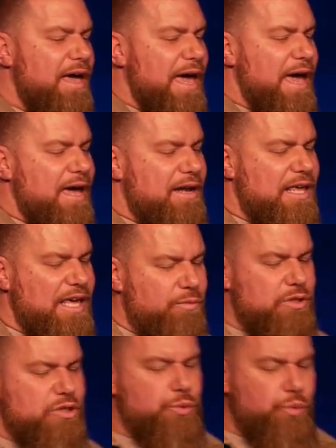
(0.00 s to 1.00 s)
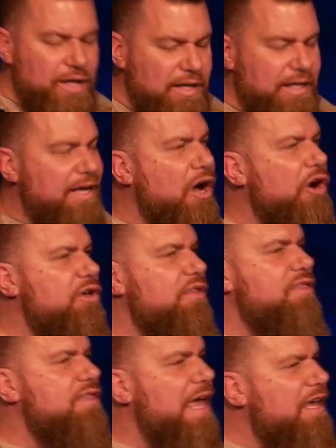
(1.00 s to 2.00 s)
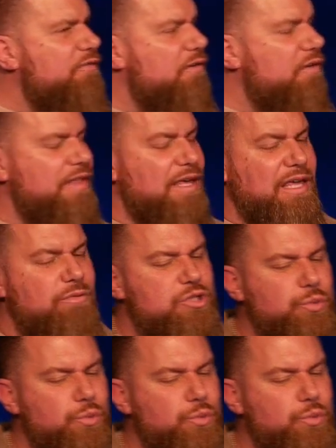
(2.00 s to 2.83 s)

and he was willing. Are you thankful that he was